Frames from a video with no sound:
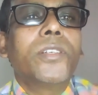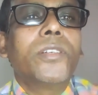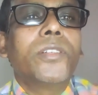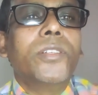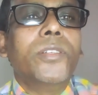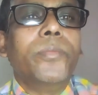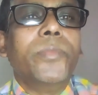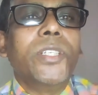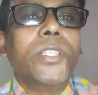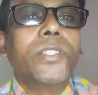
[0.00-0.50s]

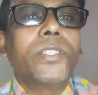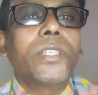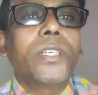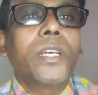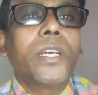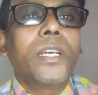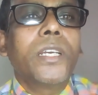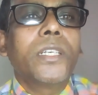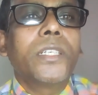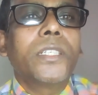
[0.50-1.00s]

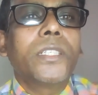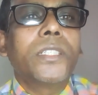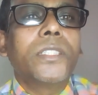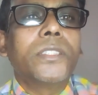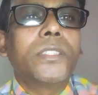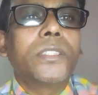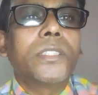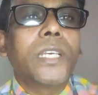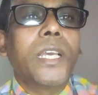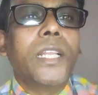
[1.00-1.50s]
dementia
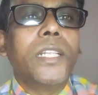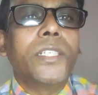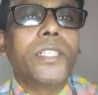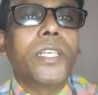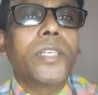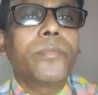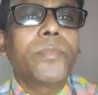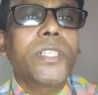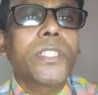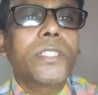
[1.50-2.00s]
is
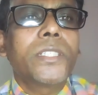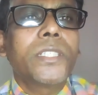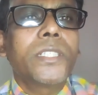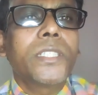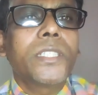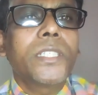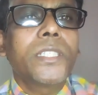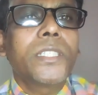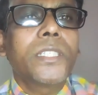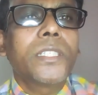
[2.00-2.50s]
Alzheimer's
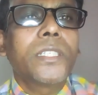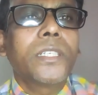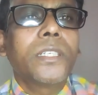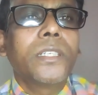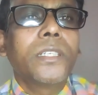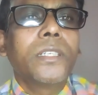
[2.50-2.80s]
disease,